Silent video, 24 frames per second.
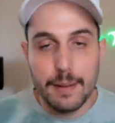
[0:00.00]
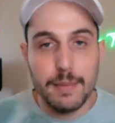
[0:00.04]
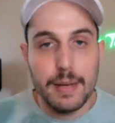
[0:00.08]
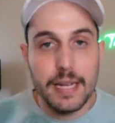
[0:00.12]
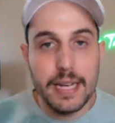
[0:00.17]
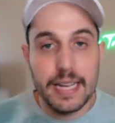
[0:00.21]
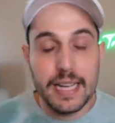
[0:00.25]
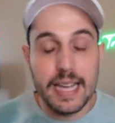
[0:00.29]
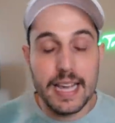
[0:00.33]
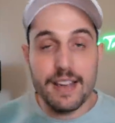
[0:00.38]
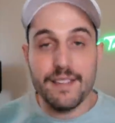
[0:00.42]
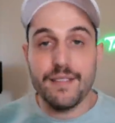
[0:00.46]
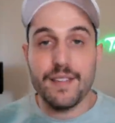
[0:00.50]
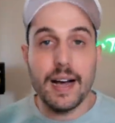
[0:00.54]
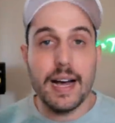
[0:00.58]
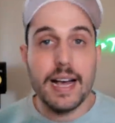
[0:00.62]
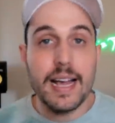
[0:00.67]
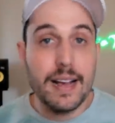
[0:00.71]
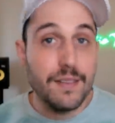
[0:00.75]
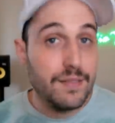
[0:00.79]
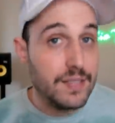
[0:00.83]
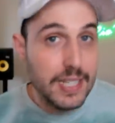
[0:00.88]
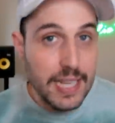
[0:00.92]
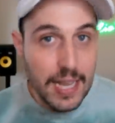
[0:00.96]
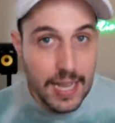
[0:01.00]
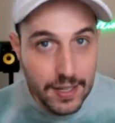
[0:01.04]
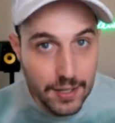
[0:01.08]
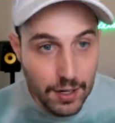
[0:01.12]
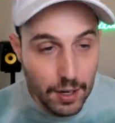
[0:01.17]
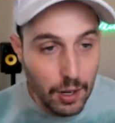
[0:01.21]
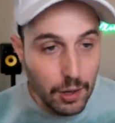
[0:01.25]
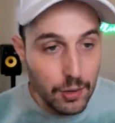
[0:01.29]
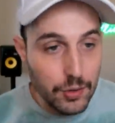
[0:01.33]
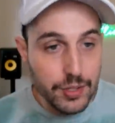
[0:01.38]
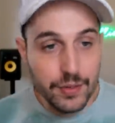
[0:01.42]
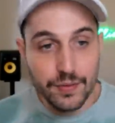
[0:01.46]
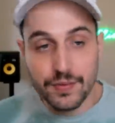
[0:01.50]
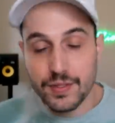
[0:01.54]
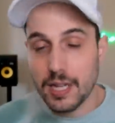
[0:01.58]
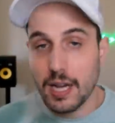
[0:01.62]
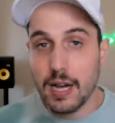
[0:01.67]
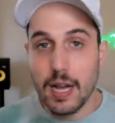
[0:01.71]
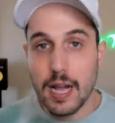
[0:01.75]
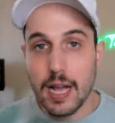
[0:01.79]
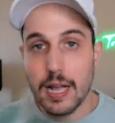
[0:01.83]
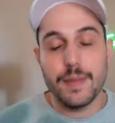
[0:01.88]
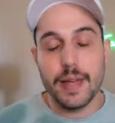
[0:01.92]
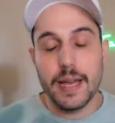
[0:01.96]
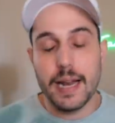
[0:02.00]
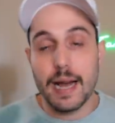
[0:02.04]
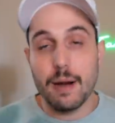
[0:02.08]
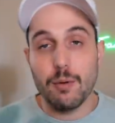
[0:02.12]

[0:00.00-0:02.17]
meaning if I have $10 of time and